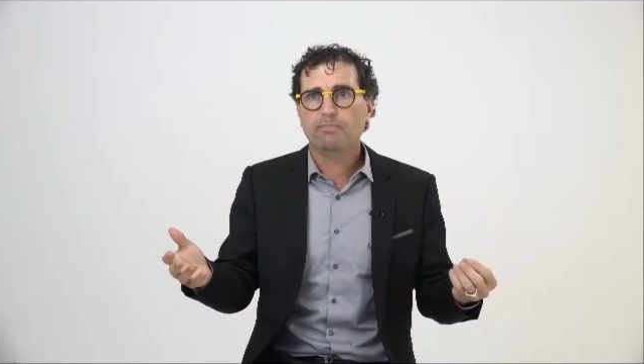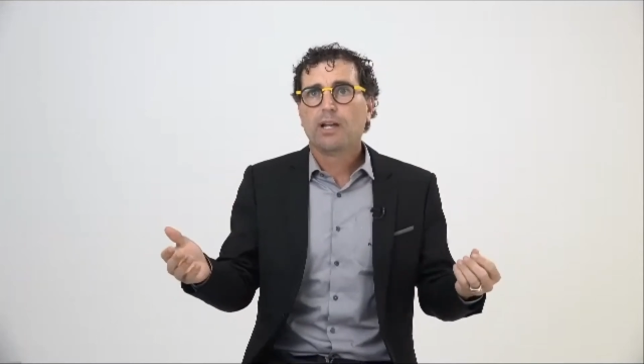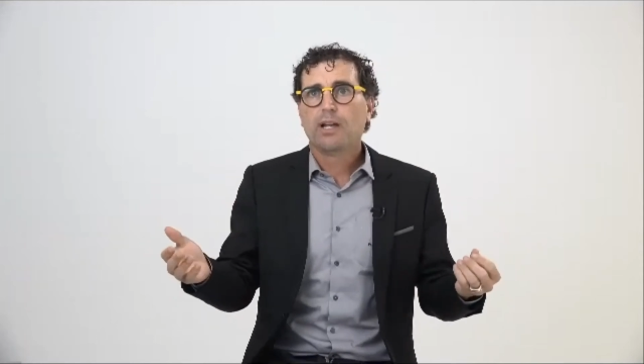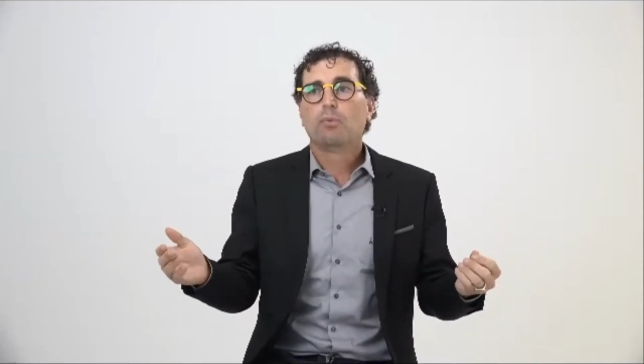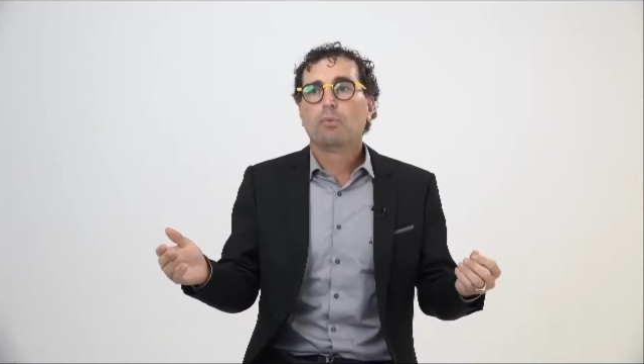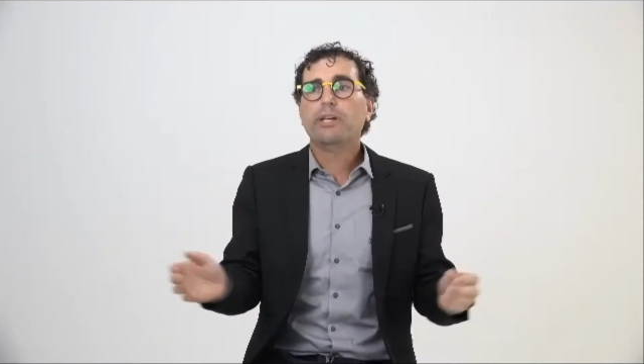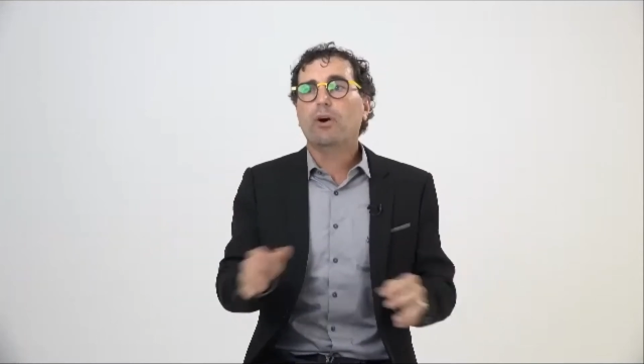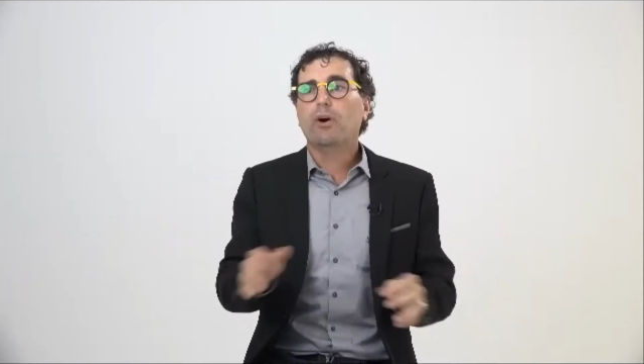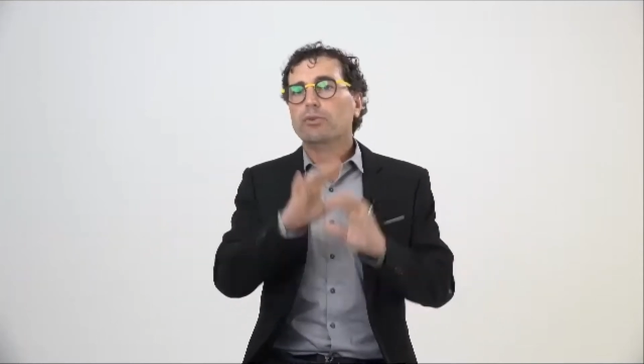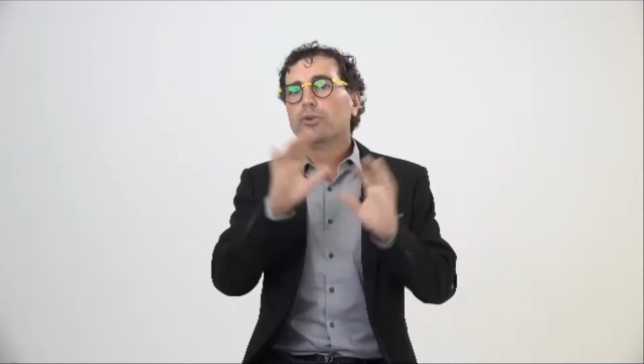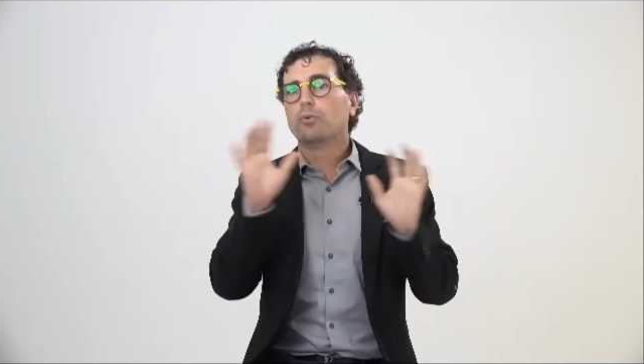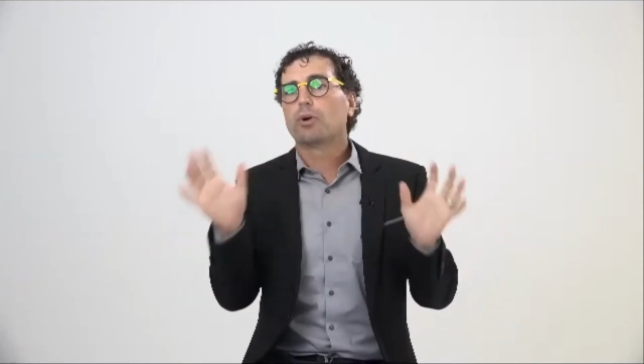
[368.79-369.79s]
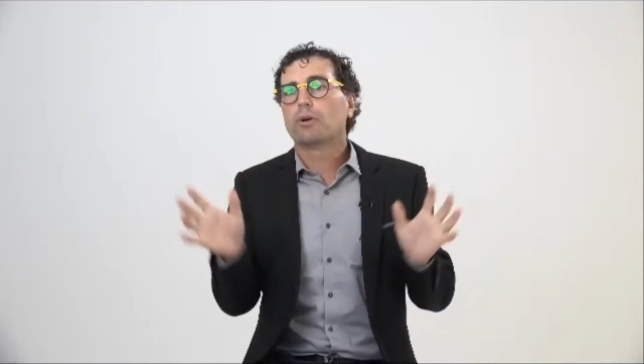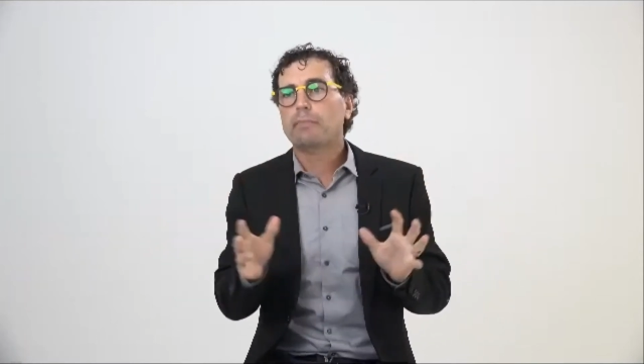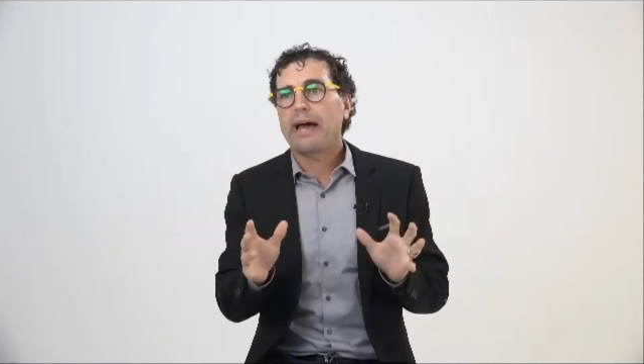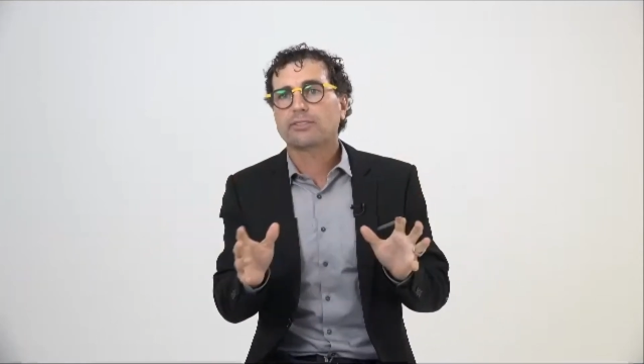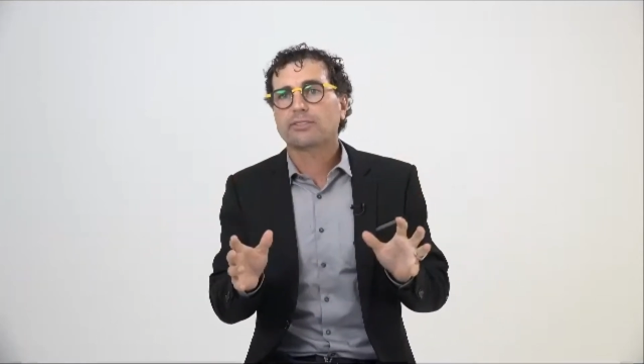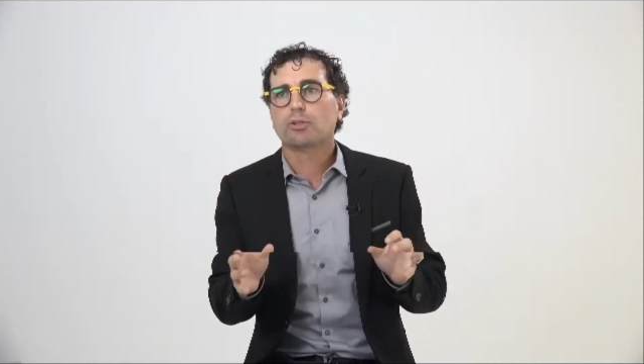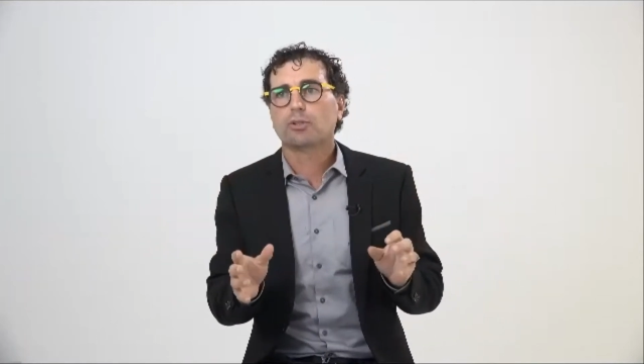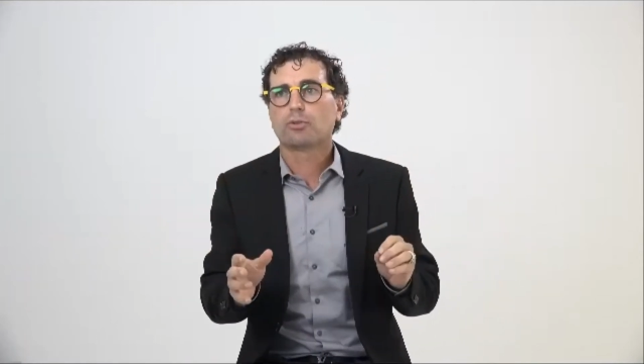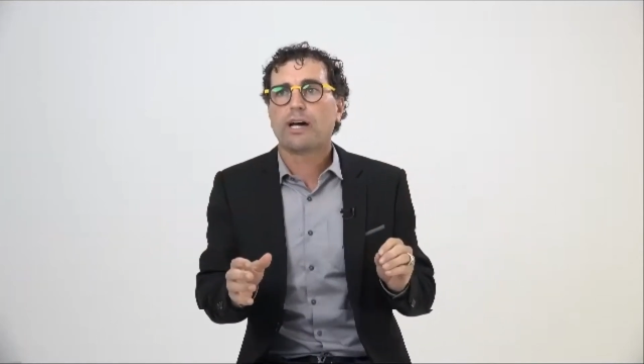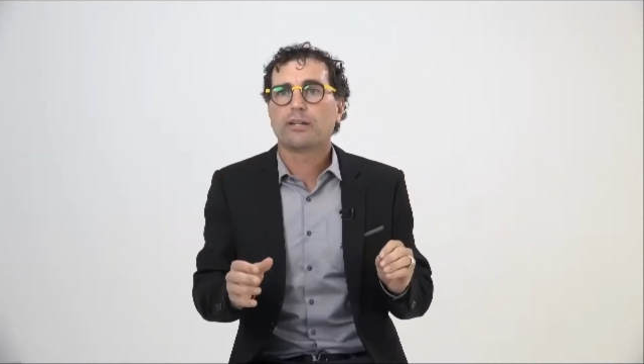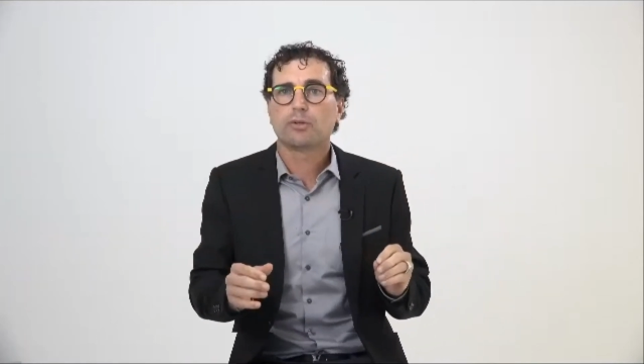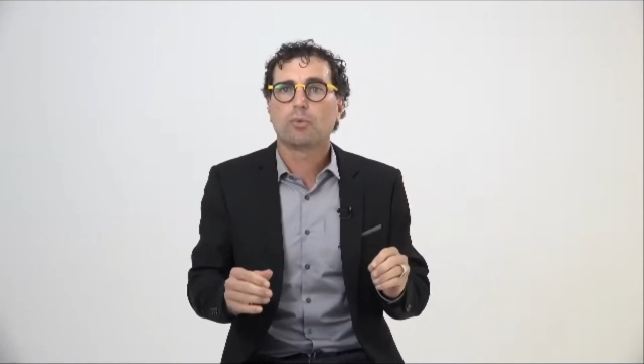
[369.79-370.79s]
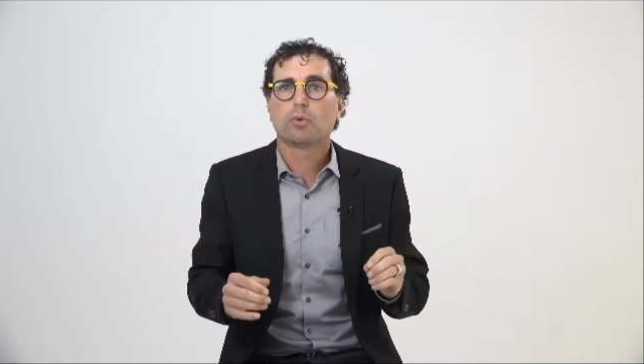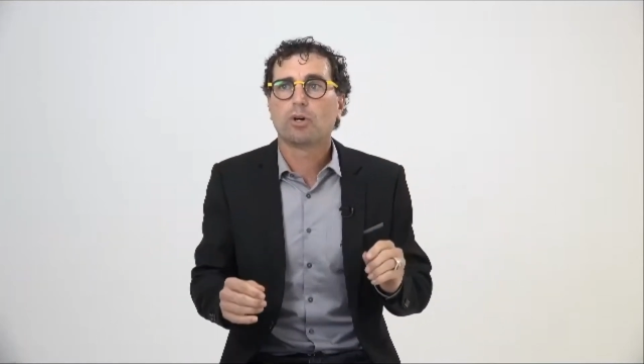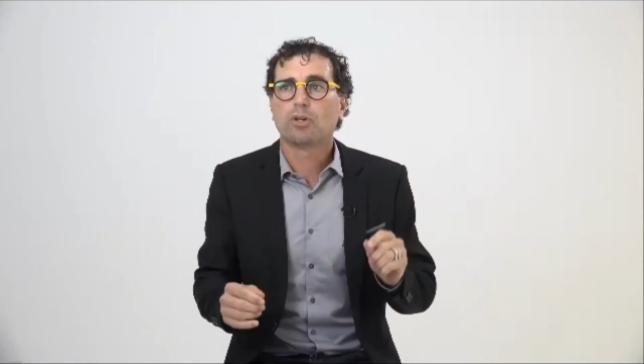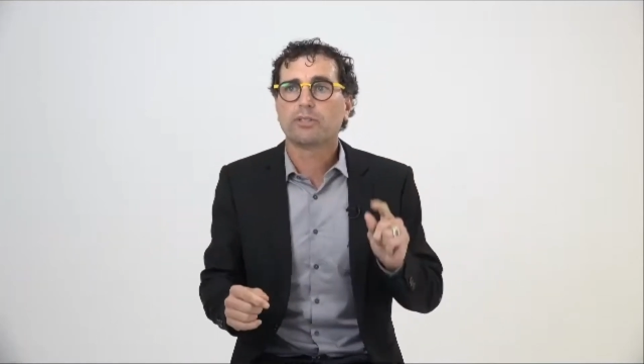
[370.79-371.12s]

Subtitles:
We own the word magical around the world,